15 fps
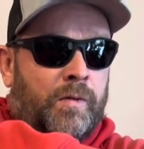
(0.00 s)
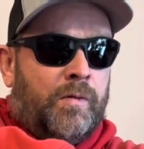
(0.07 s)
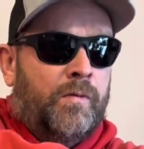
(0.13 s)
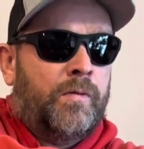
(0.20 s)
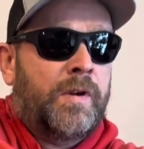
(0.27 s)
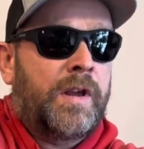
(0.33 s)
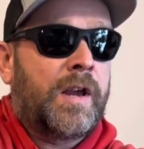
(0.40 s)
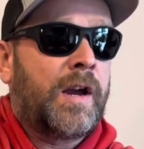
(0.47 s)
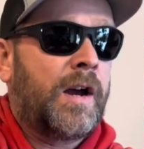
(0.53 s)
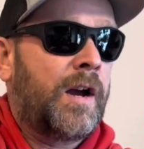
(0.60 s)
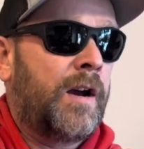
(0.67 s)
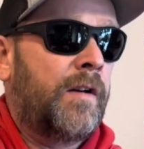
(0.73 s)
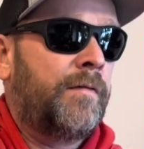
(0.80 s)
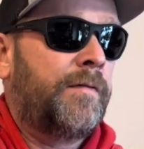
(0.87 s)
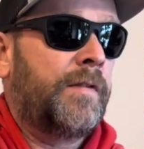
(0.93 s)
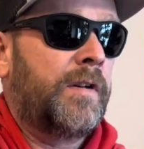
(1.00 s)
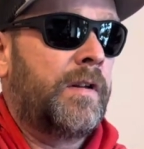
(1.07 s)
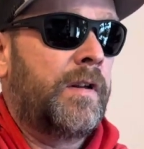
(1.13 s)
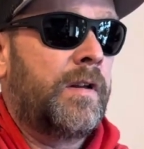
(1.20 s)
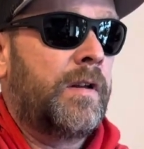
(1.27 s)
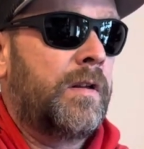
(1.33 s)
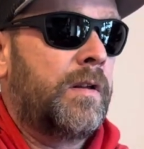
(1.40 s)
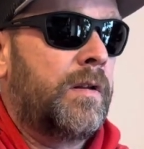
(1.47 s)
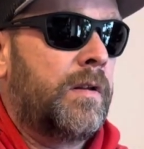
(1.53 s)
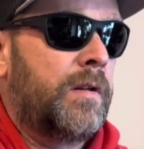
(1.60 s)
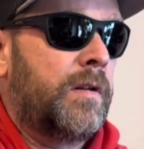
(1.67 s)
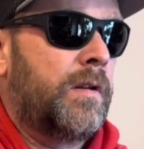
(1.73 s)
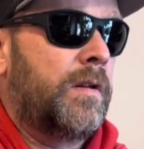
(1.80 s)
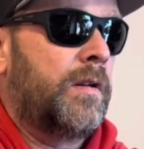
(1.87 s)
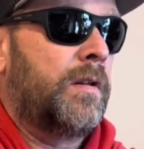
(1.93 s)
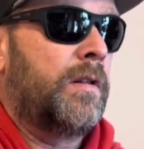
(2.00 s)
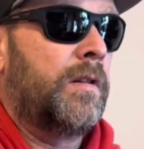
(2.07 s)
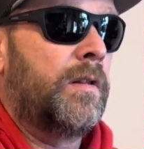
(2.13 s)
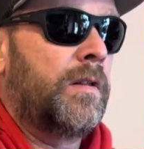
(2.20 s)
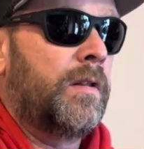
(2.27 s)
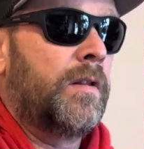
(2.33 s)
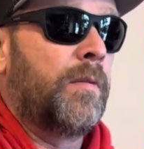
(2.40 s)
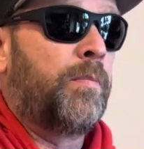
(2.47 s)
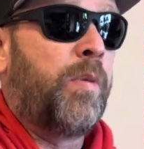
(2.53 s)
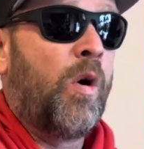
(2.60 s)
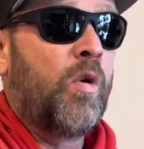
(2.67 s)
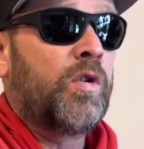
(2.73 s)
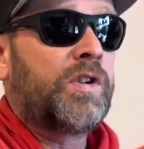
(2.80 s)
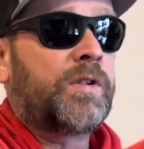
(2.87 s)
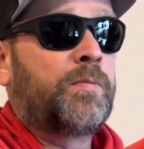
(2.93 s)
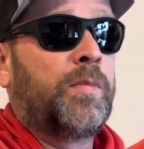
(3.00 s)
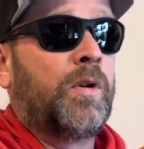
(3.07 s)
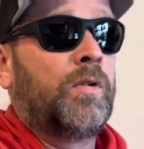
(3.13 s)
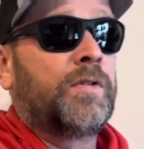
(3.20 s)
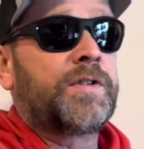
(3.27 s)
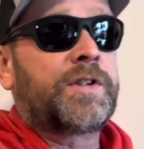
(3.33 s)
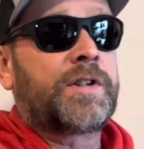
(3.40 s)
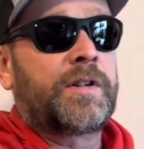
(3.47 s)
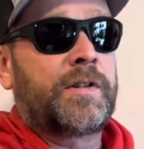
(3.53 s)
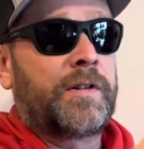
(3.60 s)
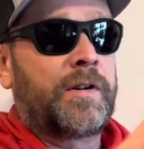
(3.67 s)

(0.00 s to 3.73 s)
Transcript: we have the post bolts that